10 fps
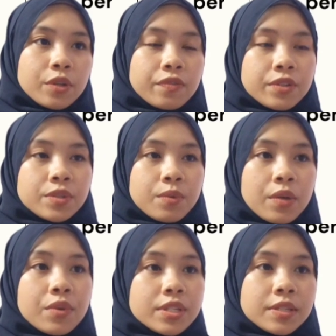the first
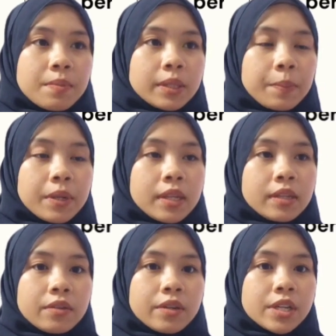one, which is multiple
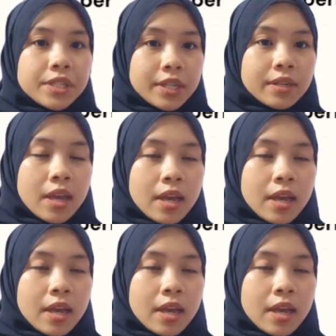linear regression,